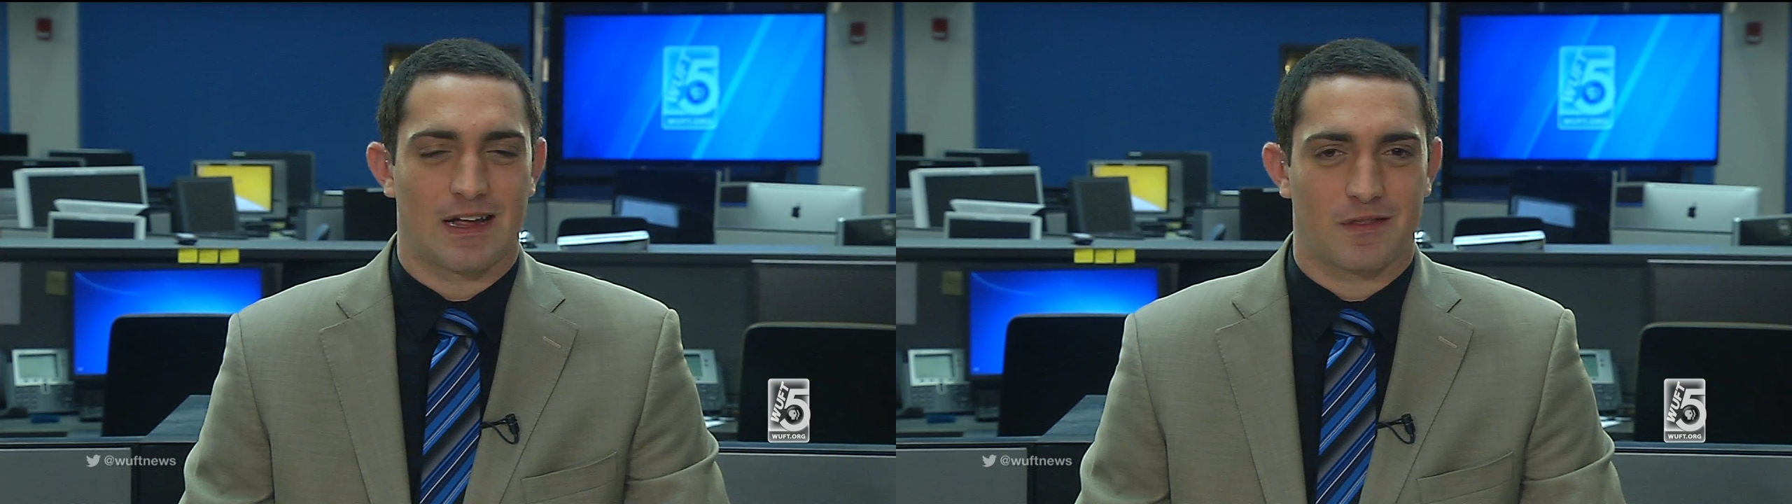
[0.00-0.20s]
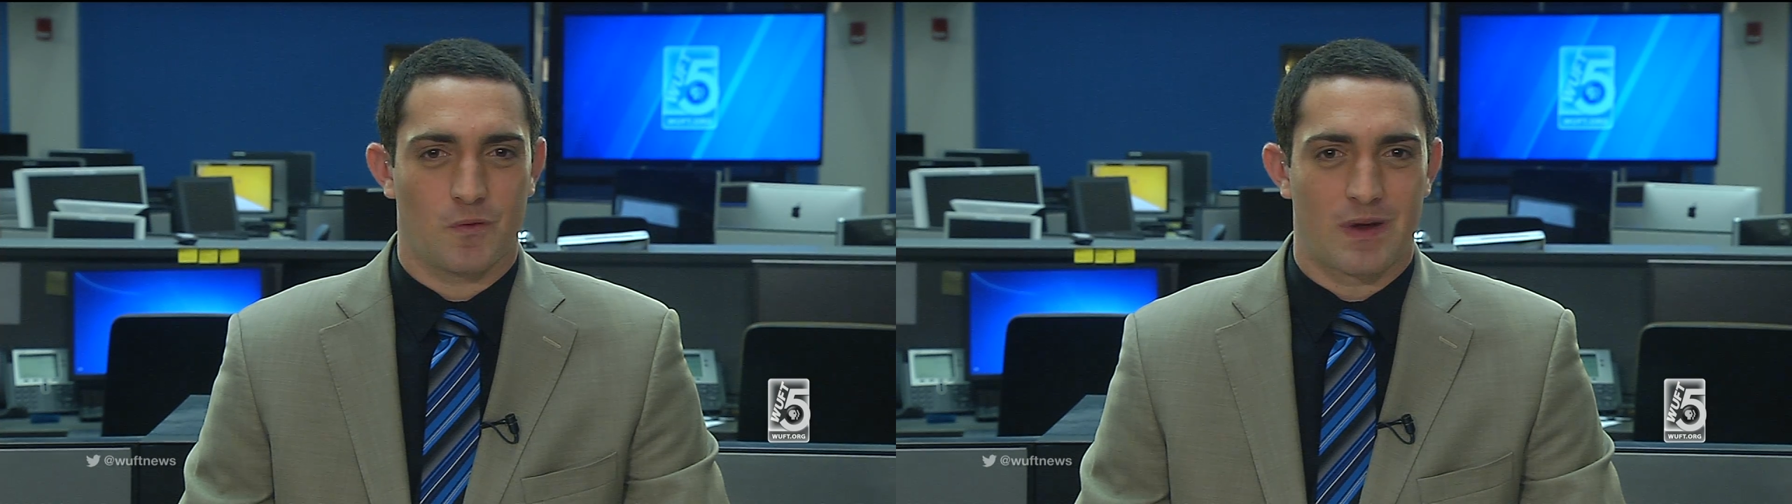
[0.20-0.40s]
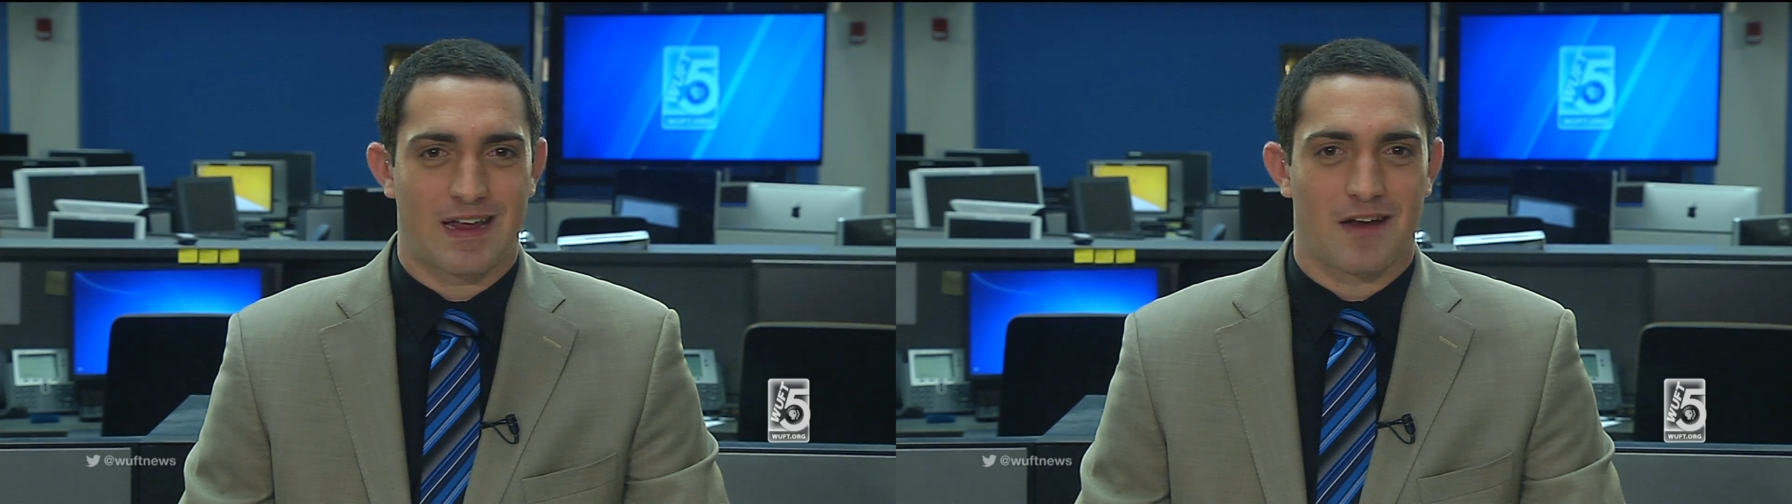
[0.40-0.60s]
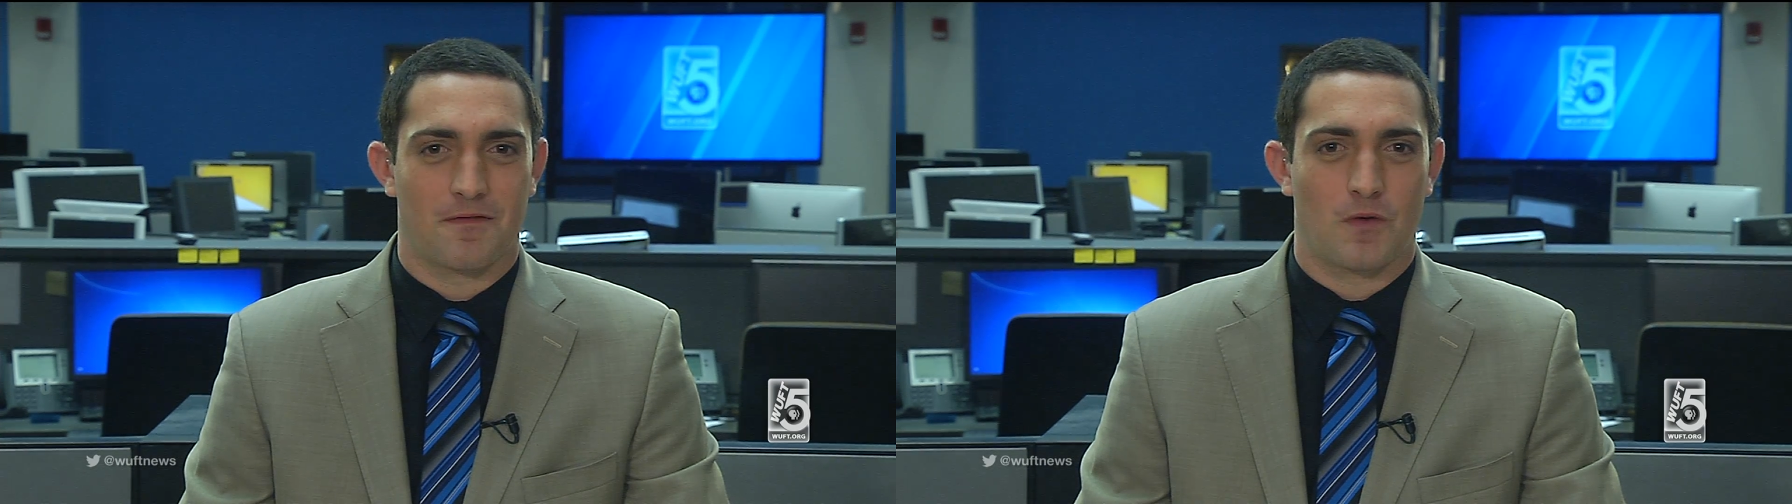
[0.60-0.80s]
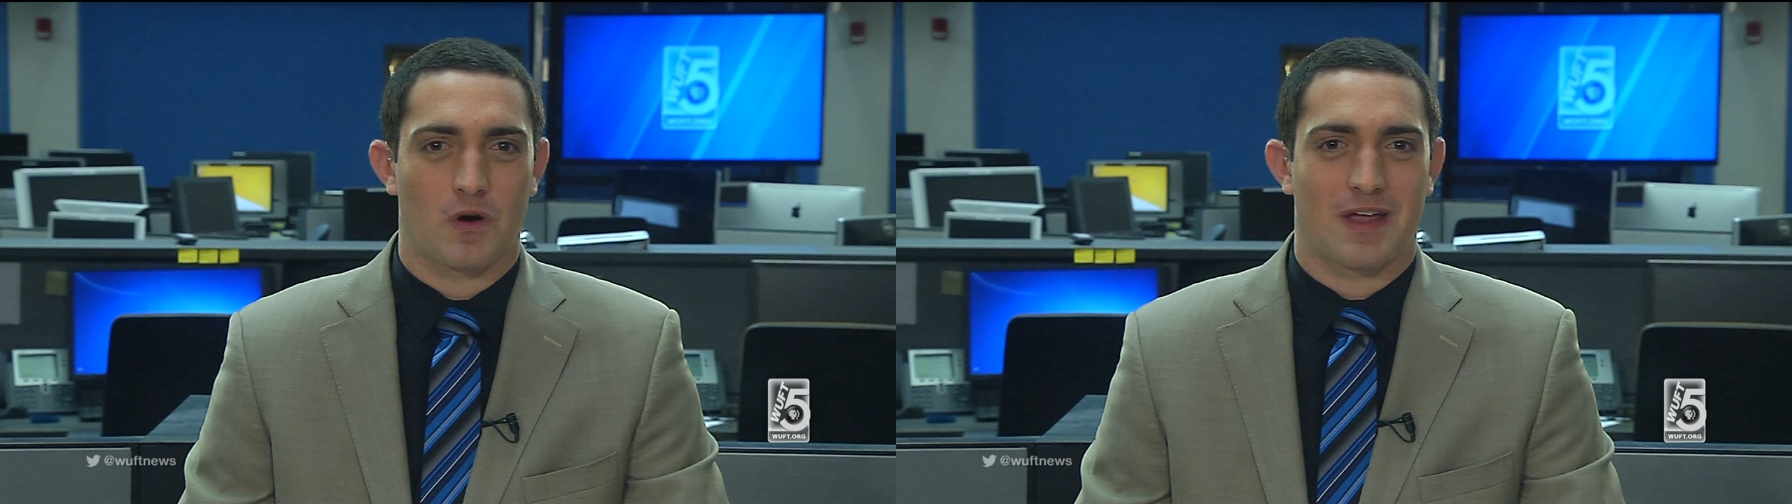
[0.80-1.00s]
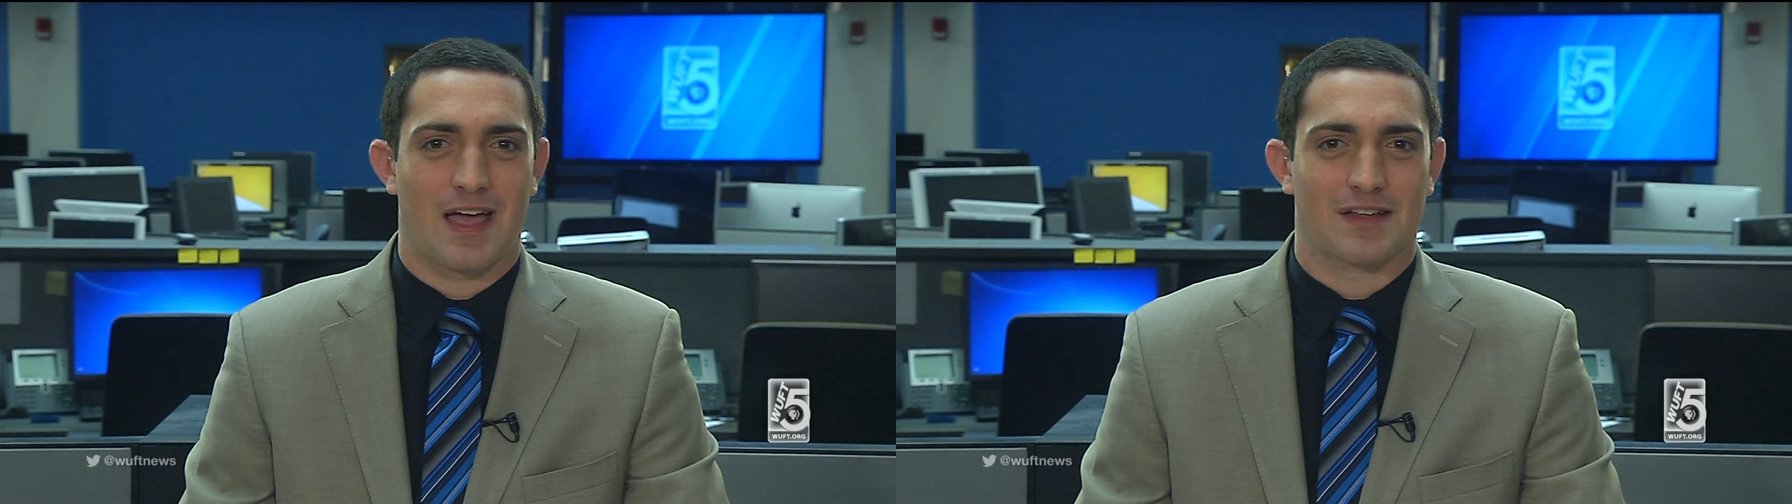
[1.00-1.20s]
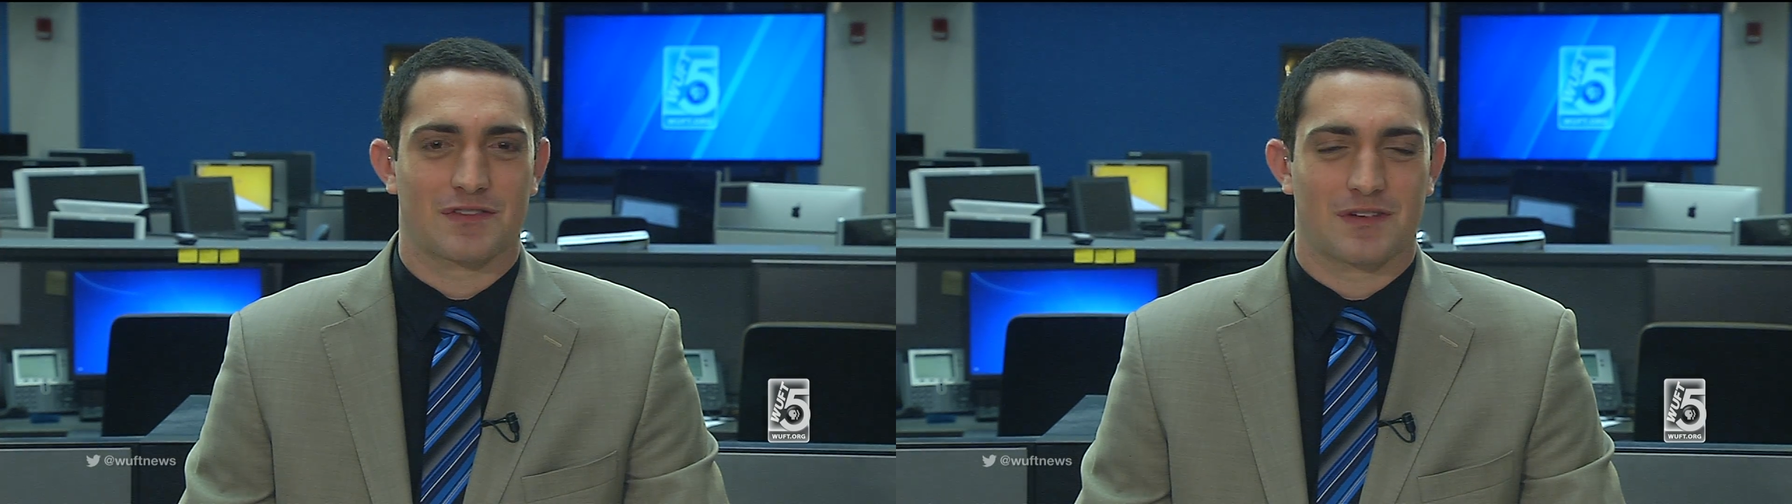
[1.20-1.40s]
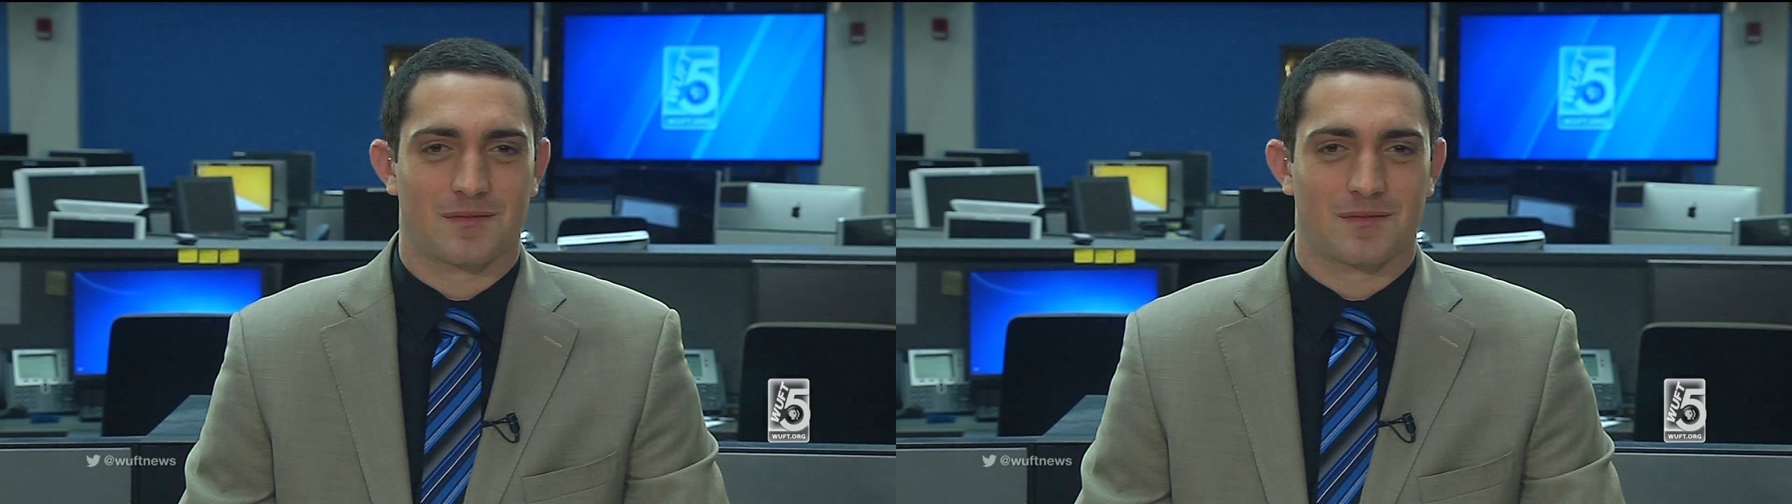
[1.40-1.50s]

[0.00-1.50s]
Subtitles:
at the weekend forecast.